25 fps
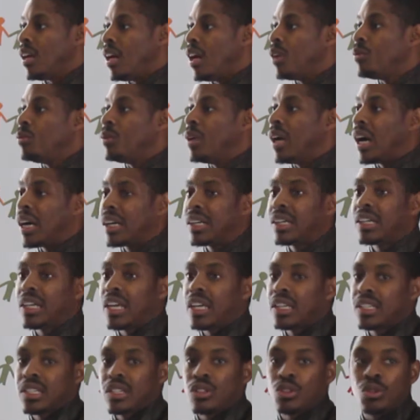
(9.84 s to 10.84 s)
and we
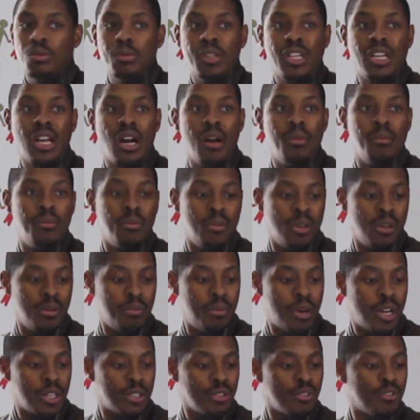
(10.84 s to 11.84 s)
aggregate it to become
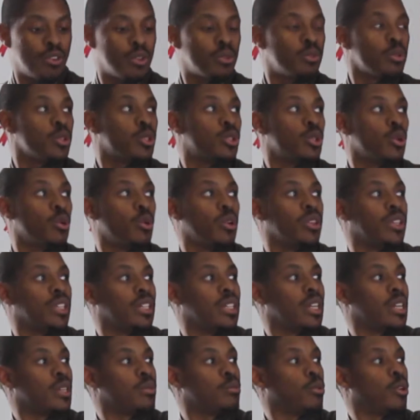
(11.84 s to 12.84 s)
part of what we show on the
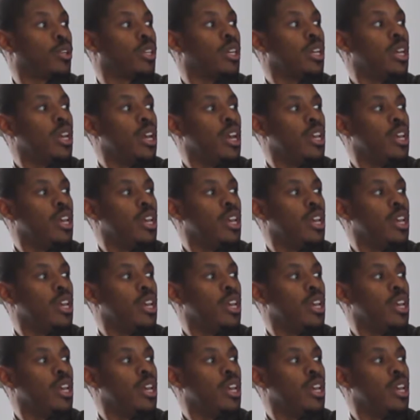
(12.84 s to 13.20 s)
dashboard.